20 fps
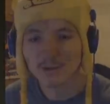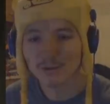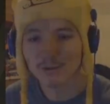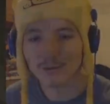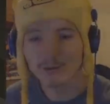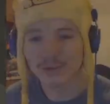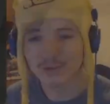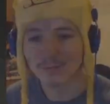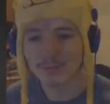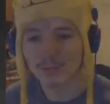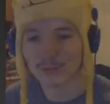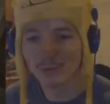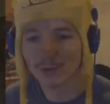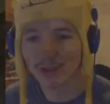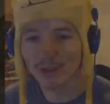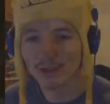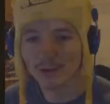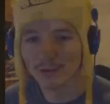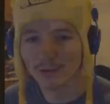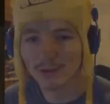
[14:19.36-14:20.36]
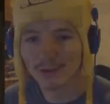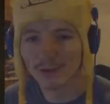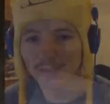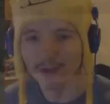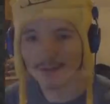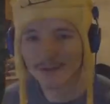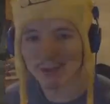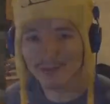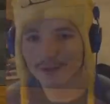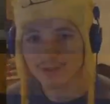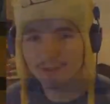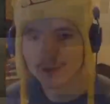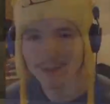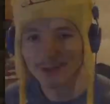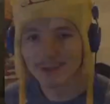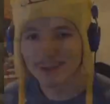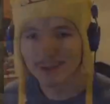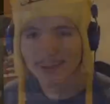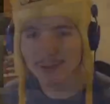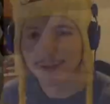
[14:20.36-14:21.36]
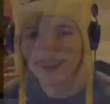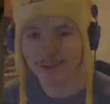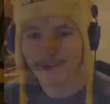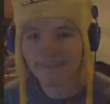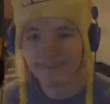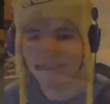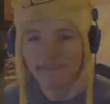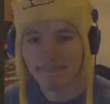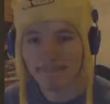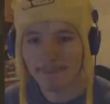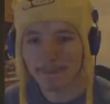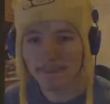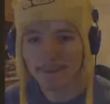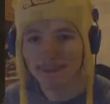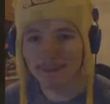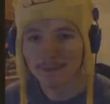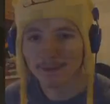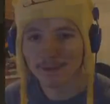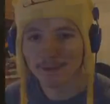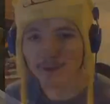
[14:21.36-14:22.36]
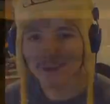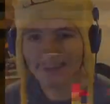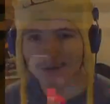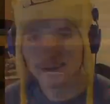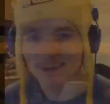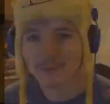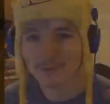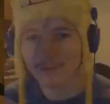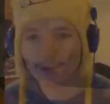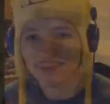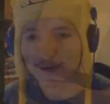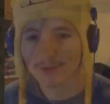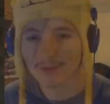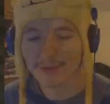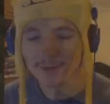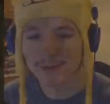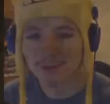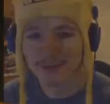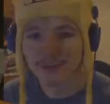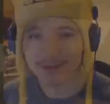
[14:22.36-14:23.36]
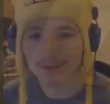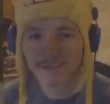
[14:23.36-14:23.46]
Spooky noises. Good, this still works.